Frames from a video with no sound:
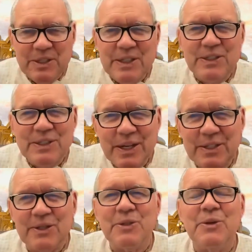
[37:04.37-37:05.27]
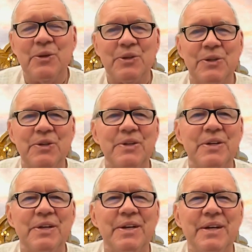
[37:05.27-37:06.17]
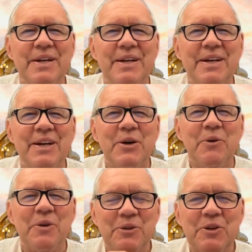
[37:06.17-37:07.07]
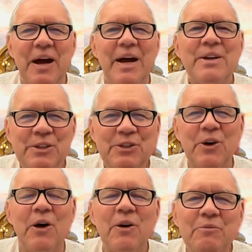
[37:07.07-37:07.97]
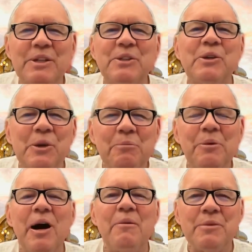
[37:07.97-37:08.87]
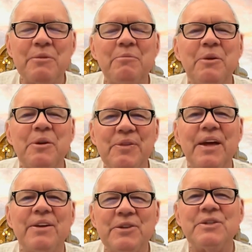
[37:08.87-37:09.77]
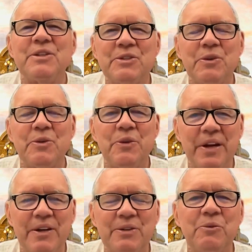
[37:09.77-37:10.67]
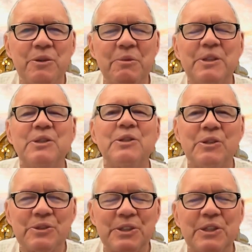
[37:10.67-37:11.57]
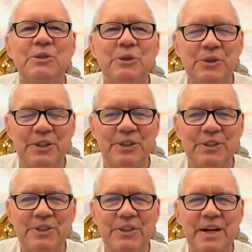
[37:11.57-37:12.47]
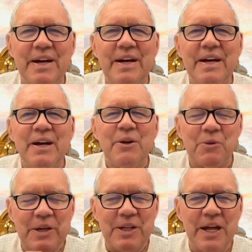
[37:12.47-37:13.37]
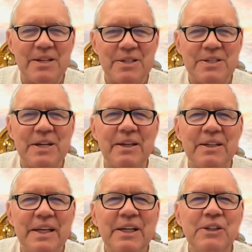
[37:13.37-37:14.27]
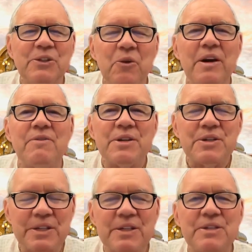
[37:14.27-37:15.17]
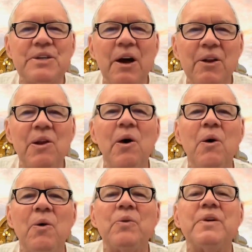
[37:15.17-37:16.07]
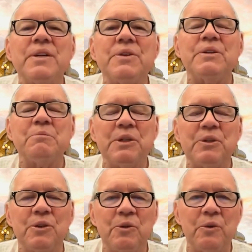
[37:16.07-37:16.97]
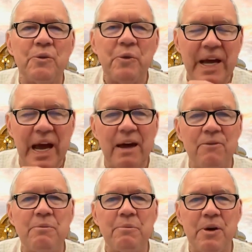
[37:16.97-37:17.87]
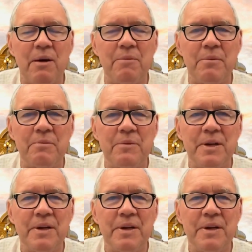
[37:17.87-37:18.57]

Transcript: disillusioned with trying to solve material problems of birth, death, disease, and old age with material solutions, realizes that each one of us is alone in this material world. We have a problem